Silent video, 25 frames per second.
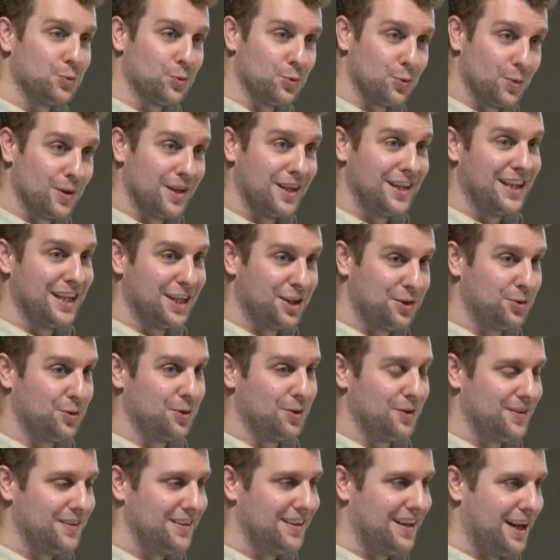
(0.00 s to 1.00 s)
Really
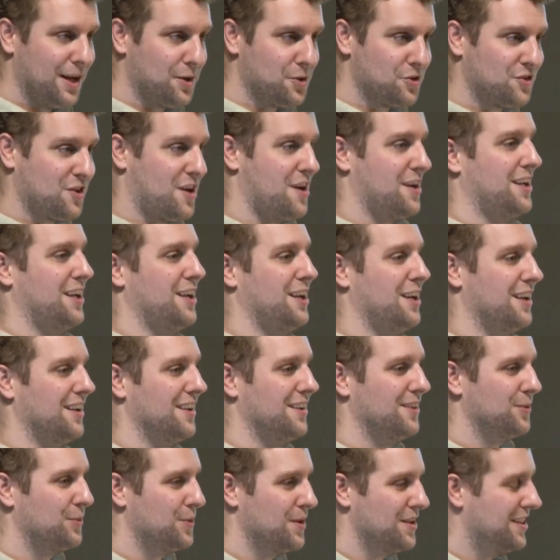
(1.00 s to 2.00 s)
cool. I was
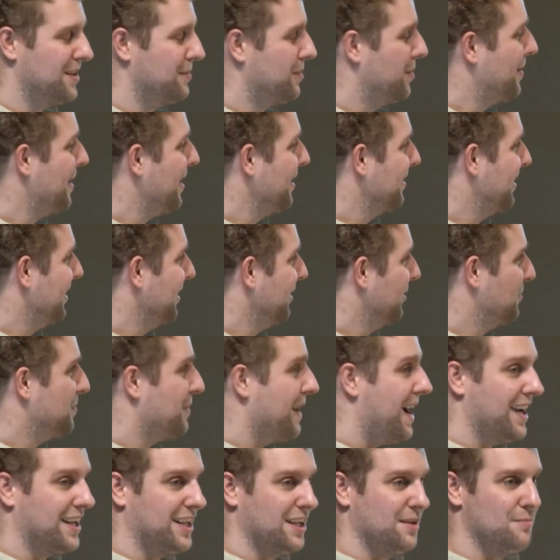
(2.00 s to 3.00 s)
talking with them about this
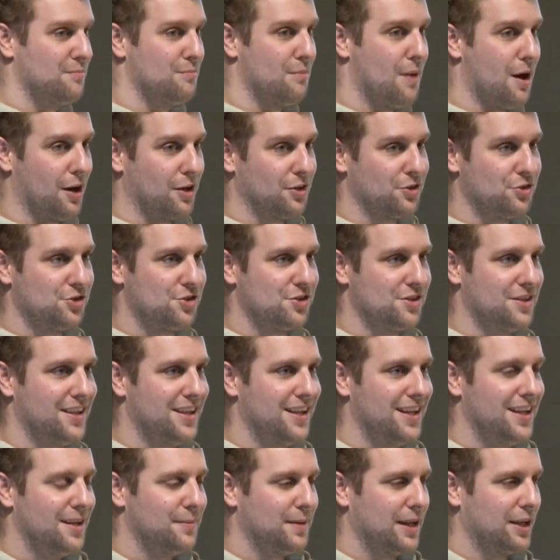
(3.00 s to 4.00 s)
back in March.
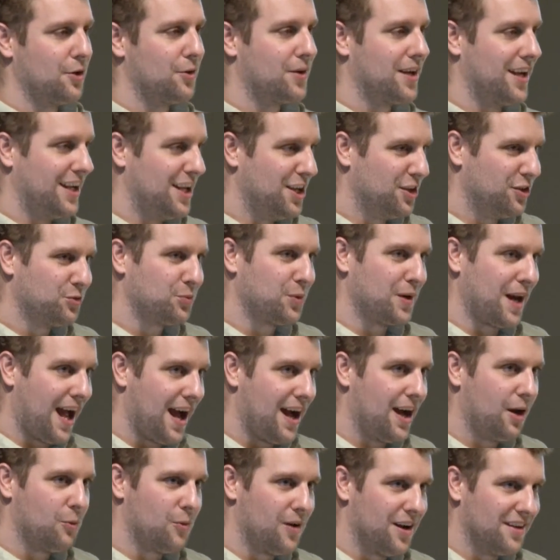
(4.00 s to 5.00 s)
Like, okay, here's what
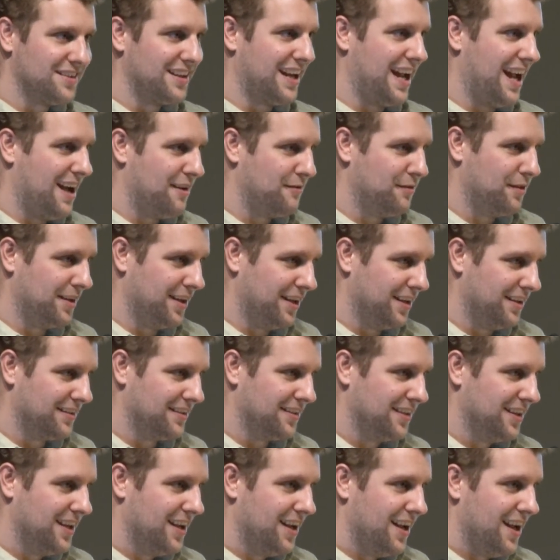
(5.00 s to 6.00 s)
I want to have in
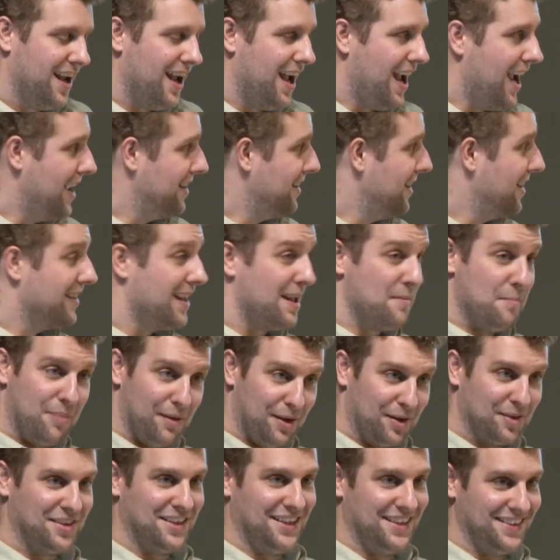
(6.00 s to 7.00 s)
it. And then they
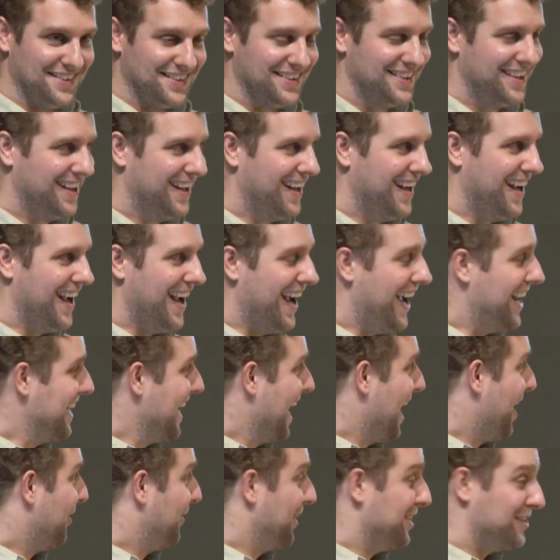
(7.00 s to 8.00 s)
built it.
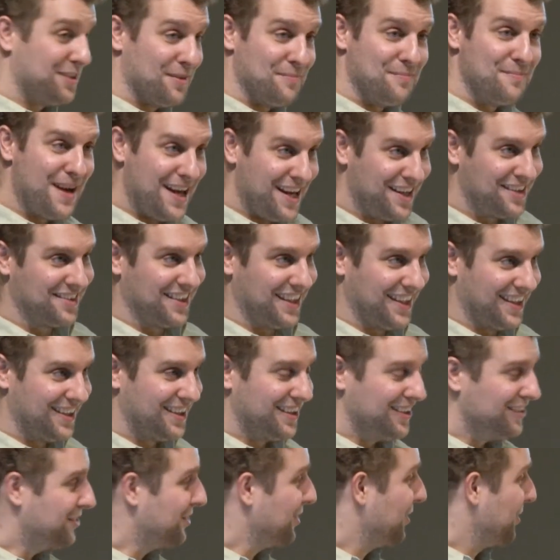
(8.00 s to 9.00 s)
And now it's
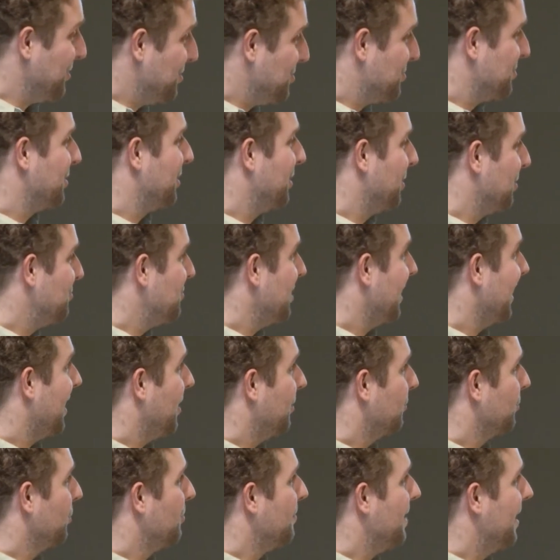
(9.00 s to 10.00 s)
amazing. So you should go check
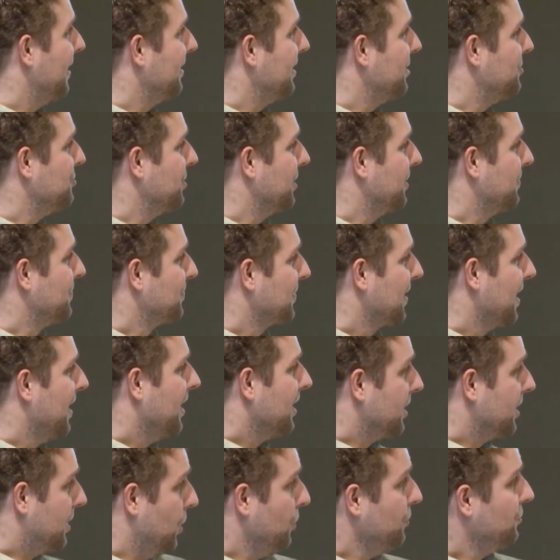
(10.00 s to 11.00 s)
out Robot Ninja.
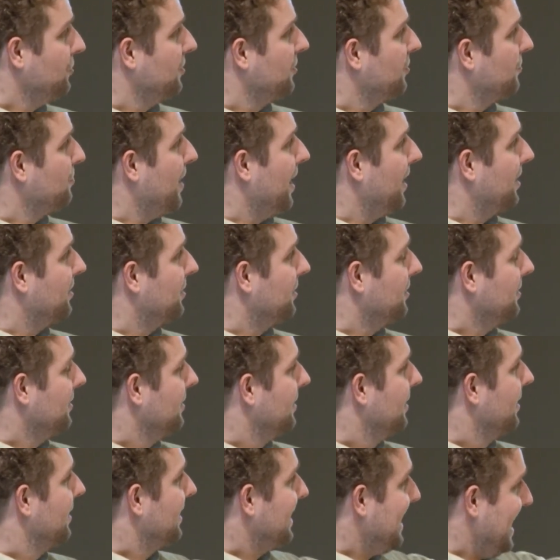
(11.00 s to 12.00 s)
Ghost
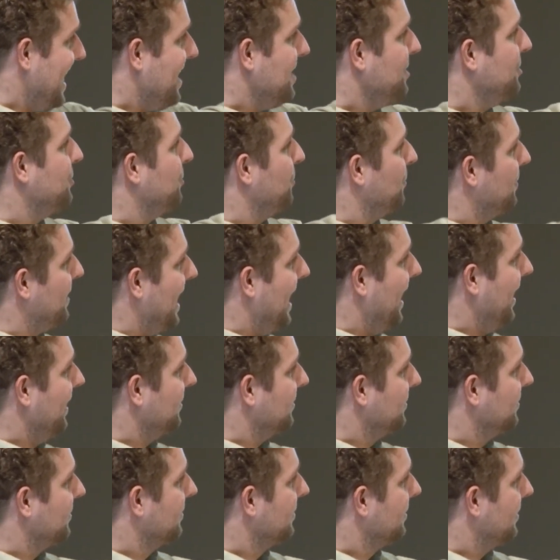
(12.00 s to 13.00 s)
Inspector can do
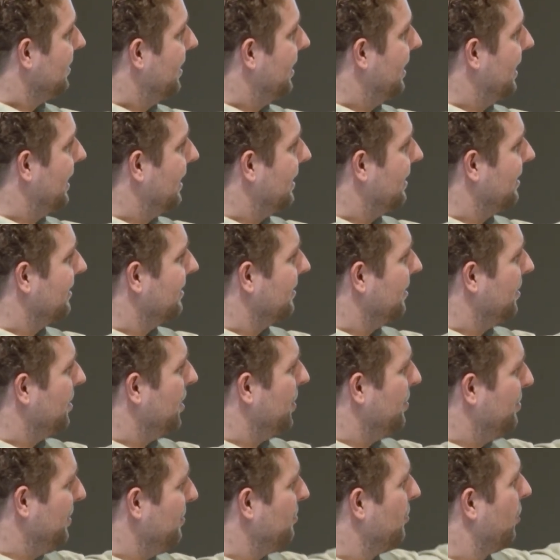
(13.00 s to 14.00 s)
that.
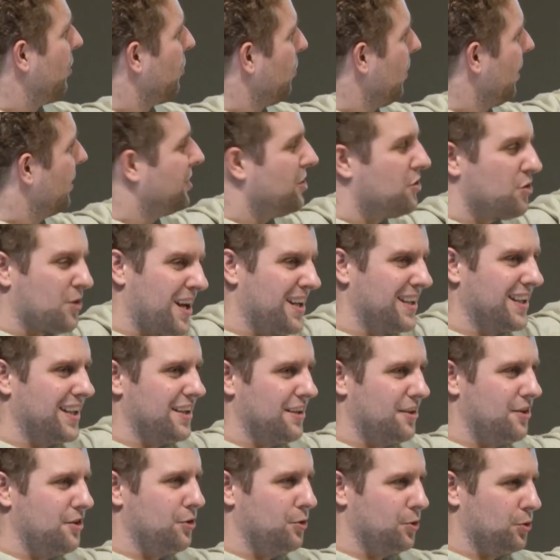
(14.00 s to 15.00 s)
A bit more work to try and
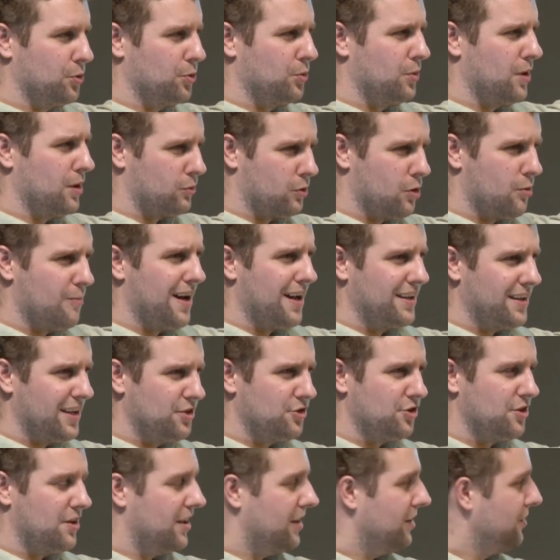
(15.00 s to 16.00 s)
get it to do what Robot
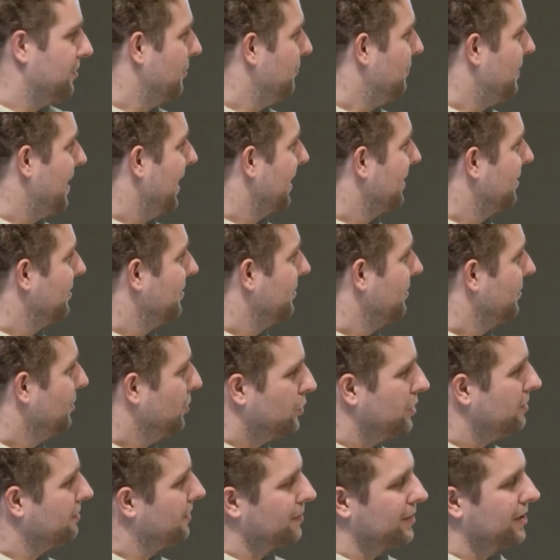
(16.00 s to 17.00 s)
Ninja does. In fact,
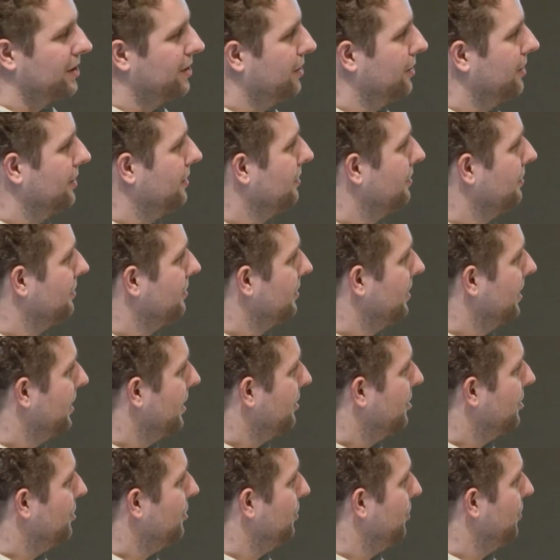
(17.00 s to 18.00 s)
you wouldn't be able to
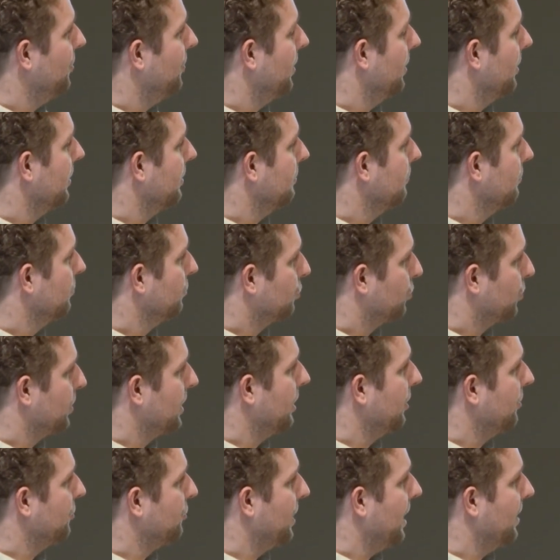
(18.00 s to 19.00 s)
get it to do the
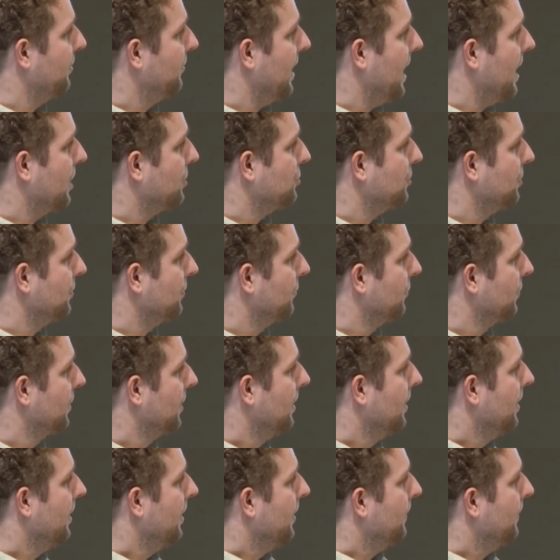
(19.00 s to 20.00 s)
real transactions.